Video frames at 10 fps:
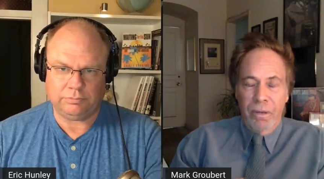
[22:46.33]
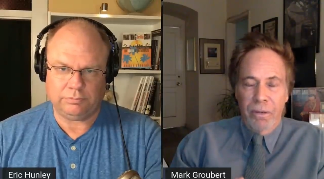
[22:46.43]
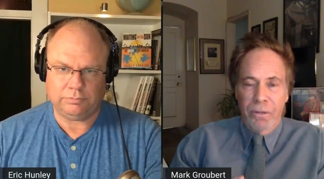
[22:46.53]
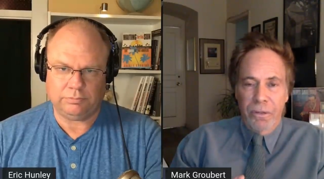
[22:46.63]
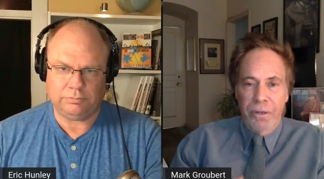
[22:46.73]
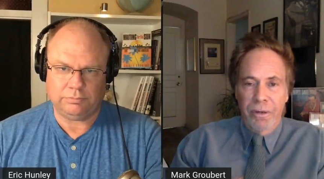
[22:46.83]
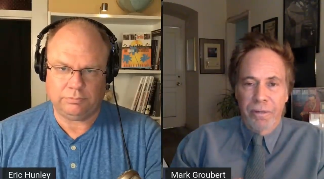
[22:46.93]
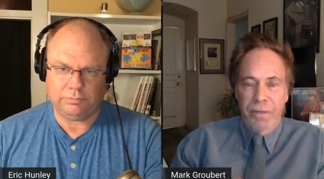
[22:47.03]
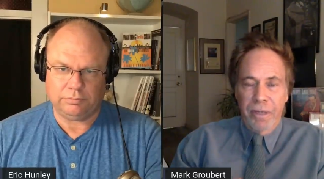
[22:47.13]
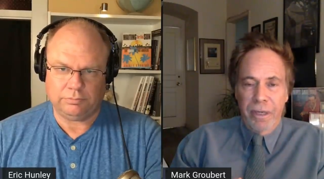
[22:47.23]
Speaker 1: uh, shooting
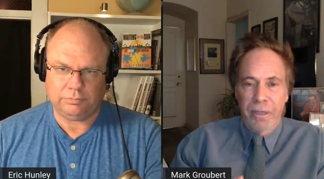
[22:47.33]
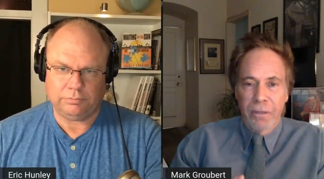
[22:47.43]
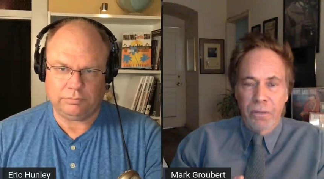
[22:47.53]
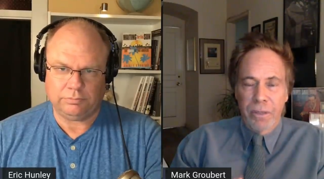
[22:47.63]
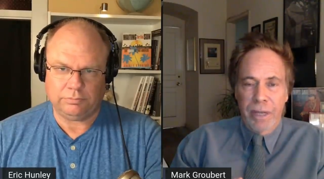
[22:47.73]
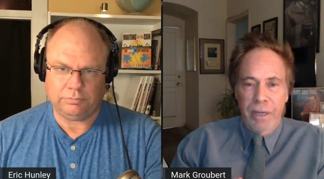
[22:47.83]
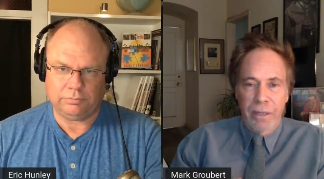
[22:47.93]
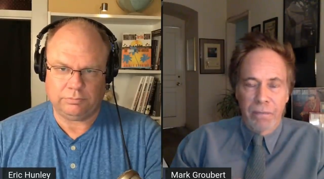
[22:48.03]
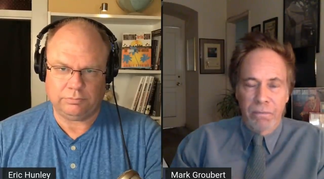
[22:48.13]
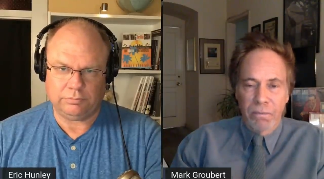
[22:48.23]
off the guns without
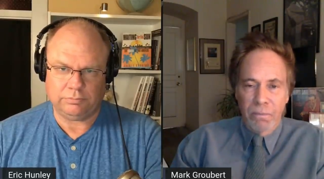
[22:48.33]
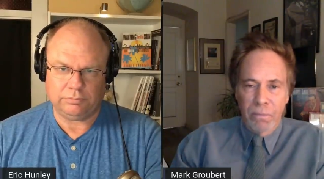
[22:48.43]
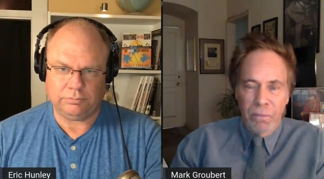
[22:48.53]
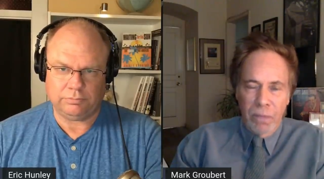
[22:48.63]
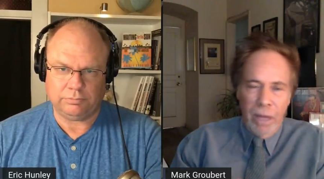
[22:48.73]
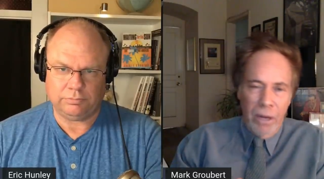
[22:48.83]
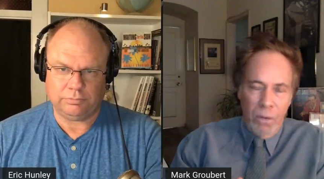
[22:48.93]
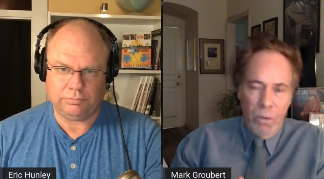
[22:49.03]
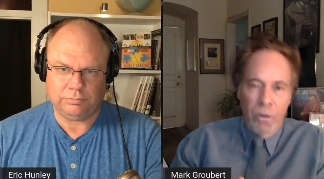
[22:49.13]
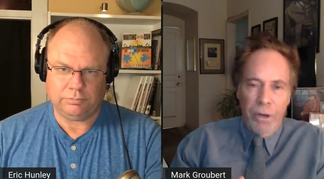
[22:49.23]
any
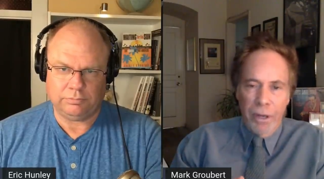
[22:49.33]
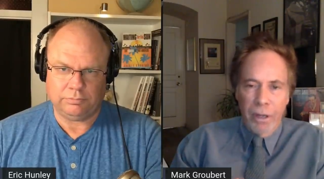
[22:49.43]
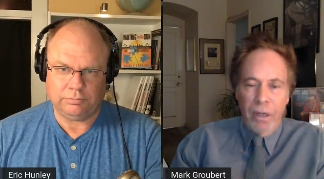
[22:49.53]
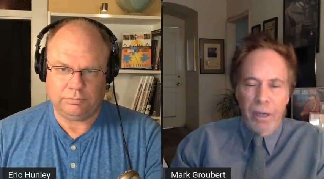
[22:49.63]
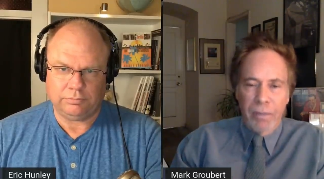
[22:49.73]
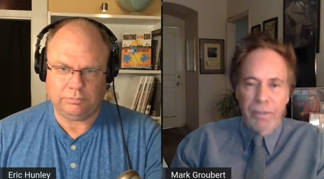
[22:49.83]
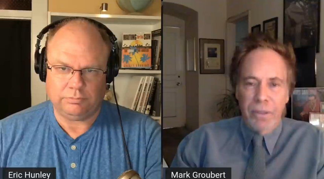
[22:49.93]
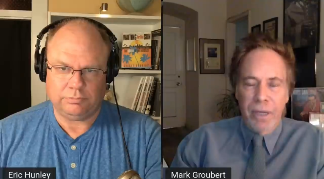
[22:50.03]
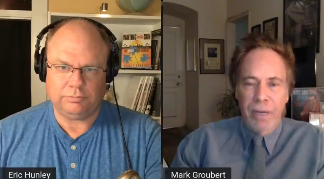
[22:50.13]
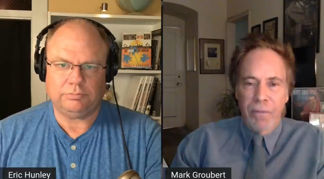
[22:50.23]
warning a couple of
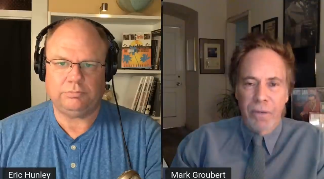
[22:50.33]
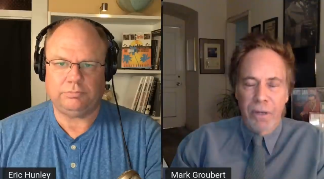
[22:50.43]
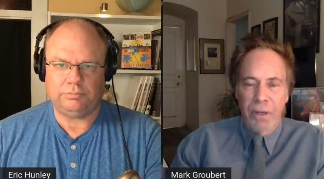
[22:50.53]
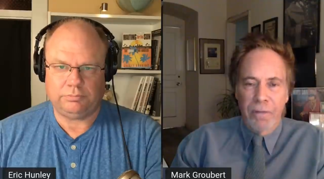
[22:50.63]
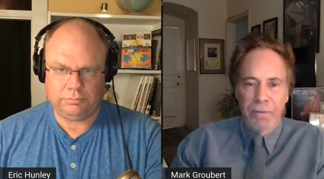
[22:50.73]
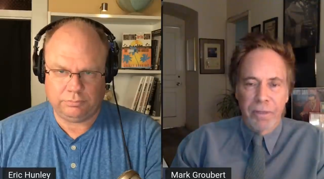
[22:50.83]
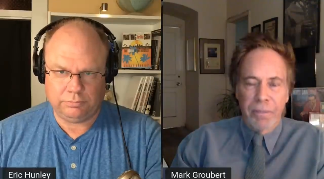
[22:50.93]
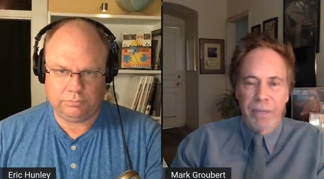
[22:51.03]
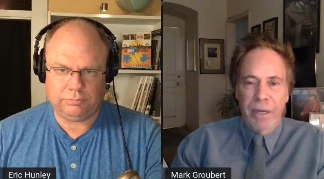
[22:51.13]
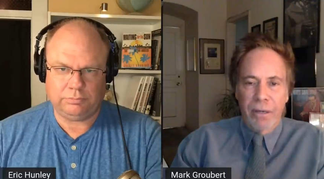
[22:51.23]
times, and he
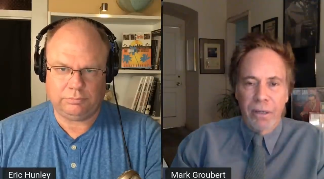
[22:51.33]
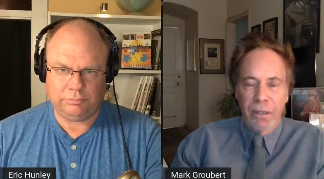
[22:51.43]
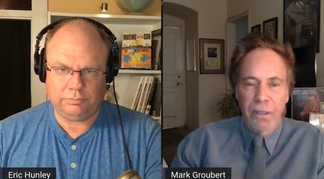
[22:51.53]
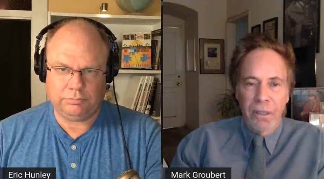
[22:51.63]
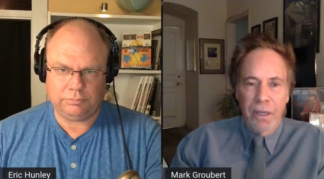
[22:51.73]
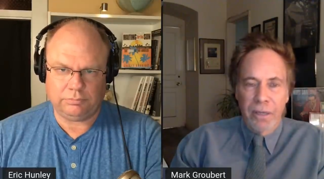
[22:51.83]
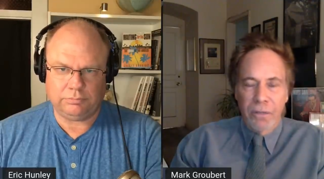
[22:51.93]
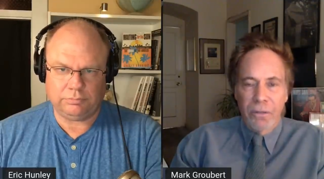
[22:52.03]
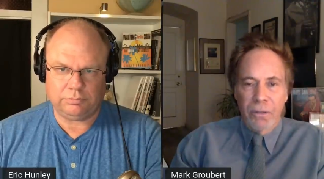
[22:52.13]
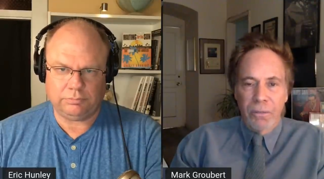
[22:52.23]
flipped out and
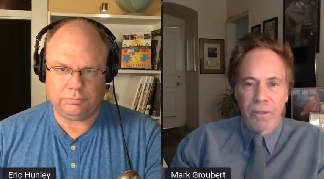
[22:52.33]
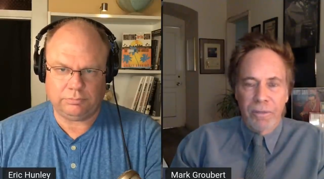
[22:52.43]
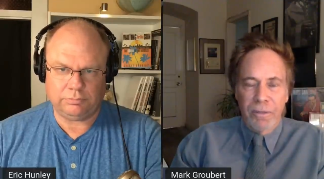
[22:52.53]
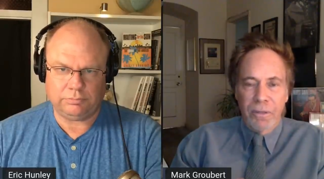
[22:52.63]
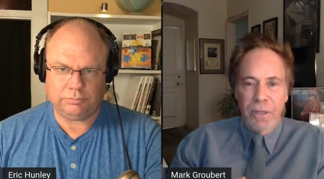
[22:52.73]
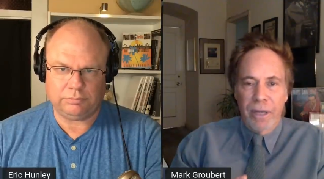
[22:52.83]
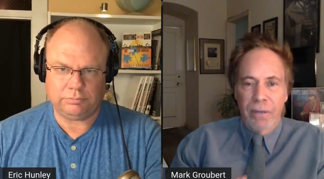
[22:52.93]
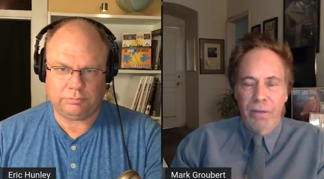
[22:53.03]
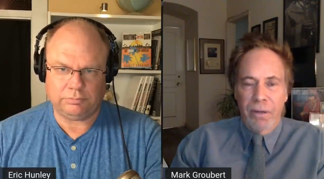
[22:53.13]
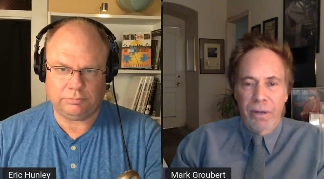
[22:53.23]
stormed off the
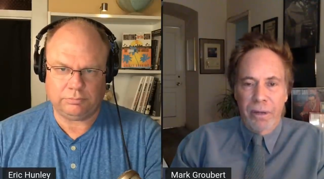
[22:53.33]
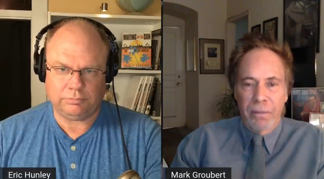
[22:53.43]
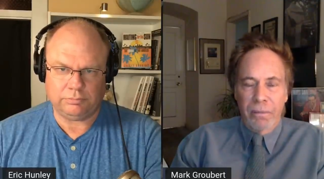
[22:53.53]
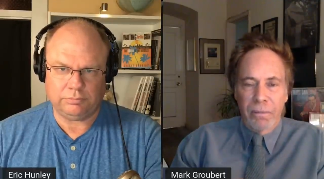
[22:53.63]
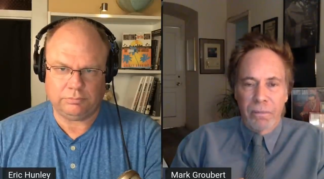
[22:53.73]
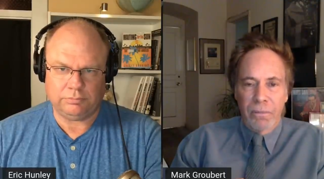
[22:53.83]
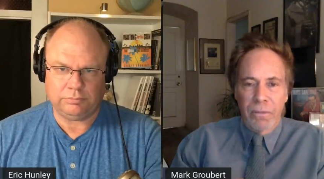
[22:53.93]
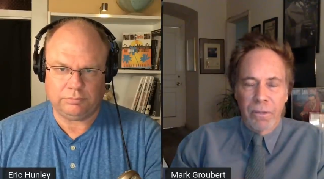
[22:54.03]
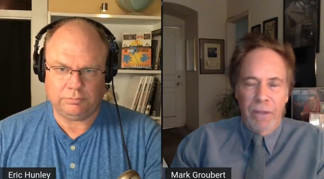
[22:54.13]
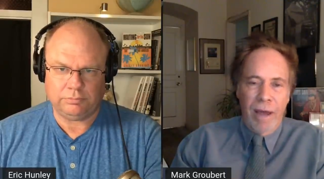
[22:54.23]
set. Um,
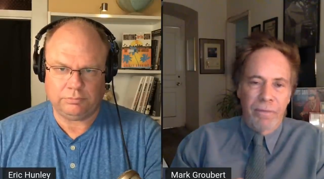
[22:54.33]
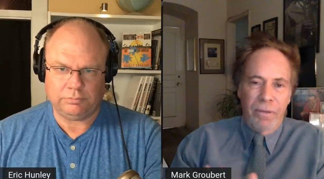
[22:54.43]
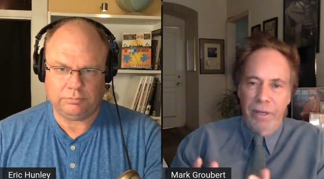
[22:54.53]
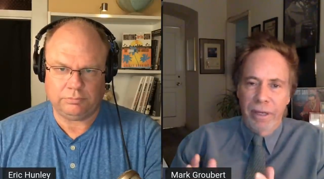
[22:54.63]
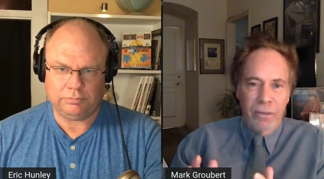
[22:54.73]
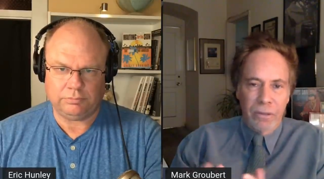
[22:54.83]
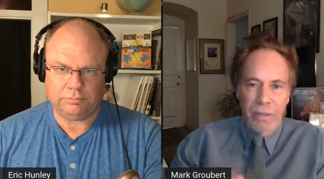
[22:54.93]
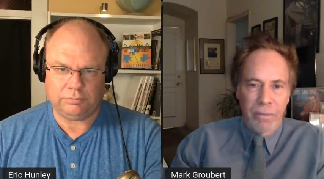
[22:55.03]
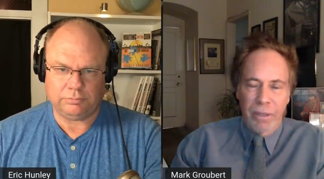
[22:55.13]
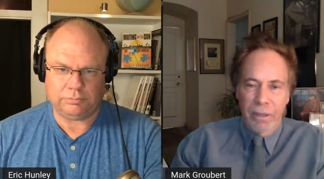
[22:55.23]
you have to yell
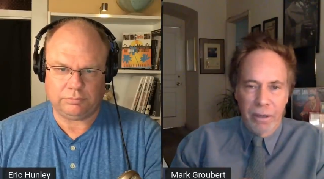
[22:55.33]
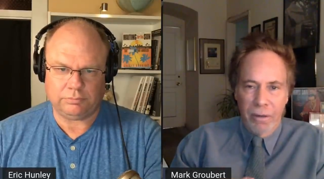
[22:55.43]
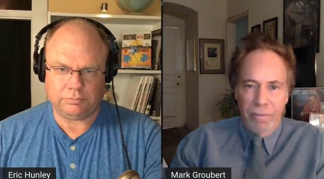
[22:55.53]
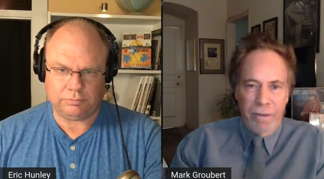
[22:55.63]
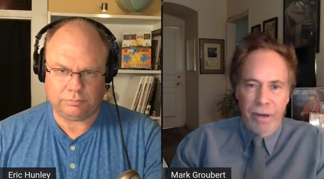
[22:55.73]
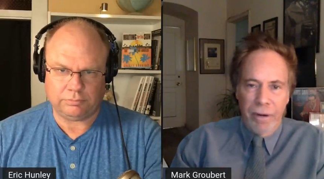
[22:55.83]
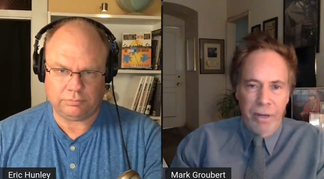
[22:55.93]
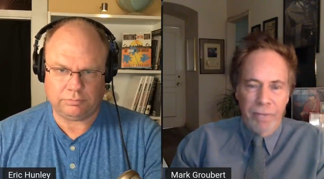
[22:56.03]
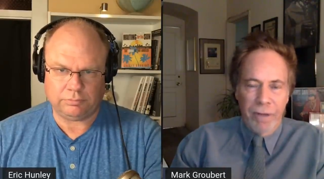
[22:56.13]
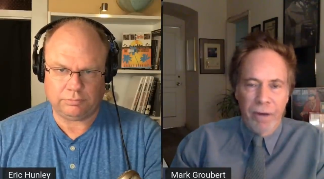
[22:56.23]
something, you know,
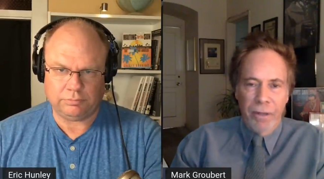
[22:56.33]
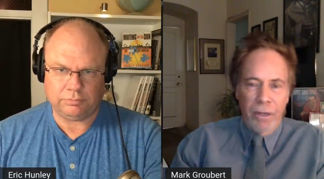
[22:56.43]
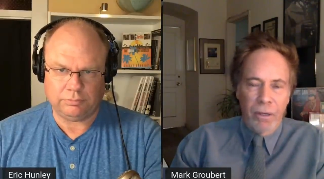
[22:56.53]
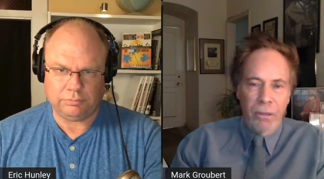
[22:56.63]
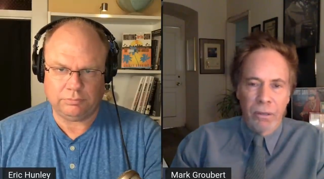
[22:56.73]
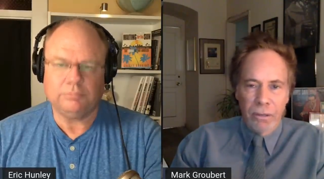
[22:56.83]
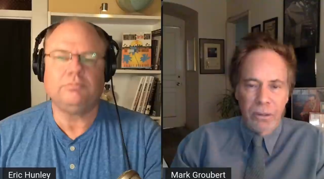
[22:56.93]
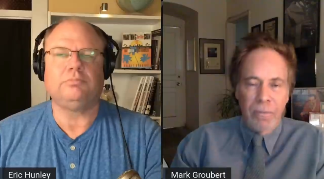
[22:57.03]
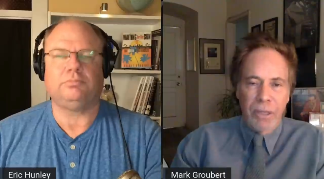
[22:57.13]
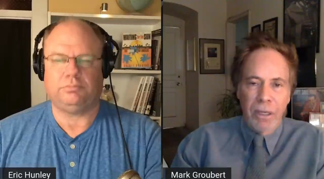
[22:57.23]
firing fire in the hole or
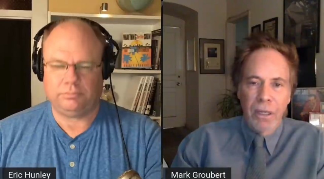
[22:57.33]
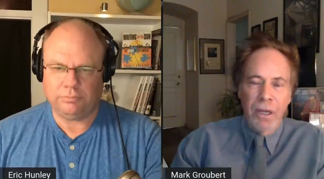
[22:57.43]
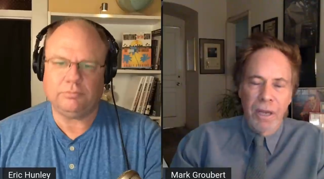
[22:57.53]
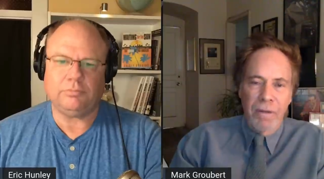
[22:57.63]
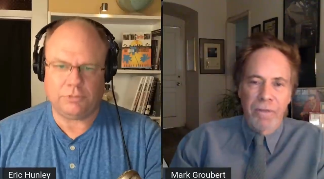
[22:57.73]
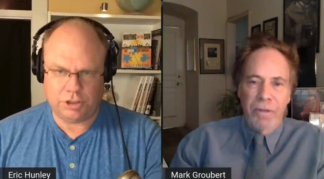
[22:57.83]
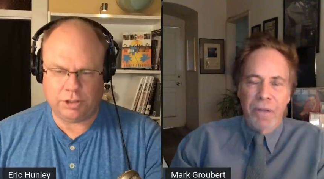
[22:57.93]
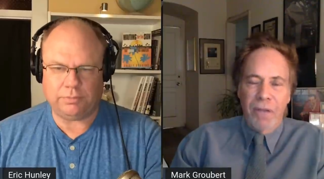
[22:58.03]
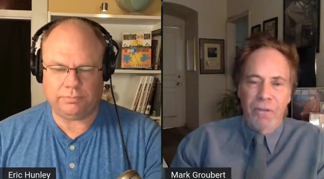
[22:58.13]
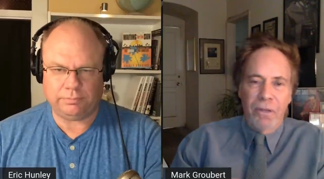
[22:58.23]
something. Even if you're
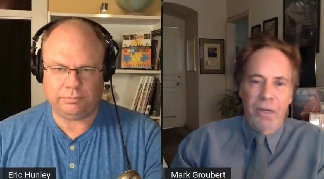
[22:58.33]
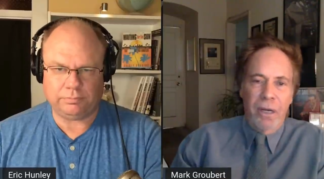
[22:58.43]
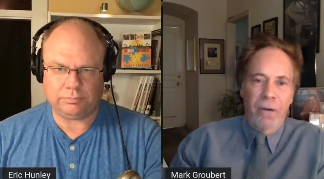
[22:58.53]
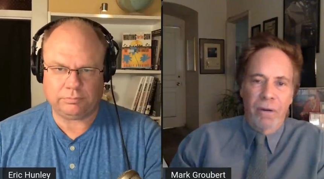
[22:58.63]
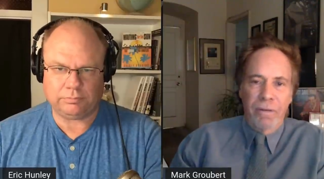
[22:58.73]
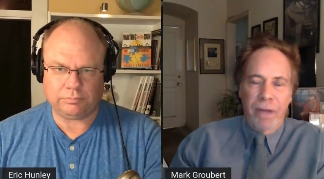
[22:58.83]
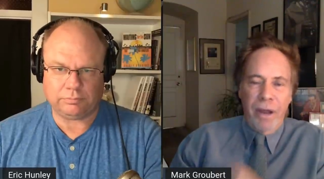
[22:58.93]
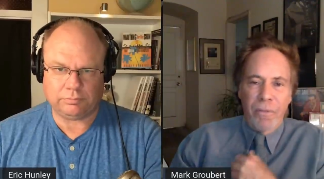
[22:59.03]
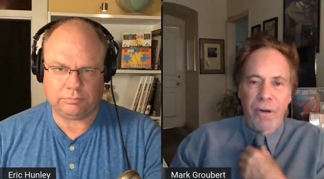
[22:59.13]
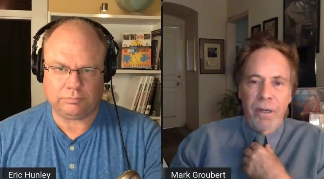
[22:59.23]
sure. testing the gun off
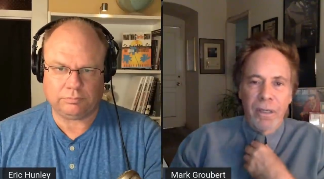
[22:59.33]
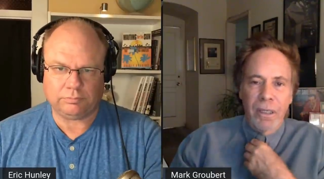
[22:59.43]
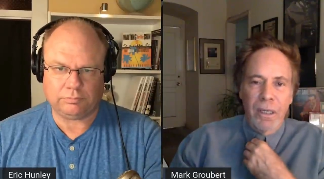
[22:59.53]
camera,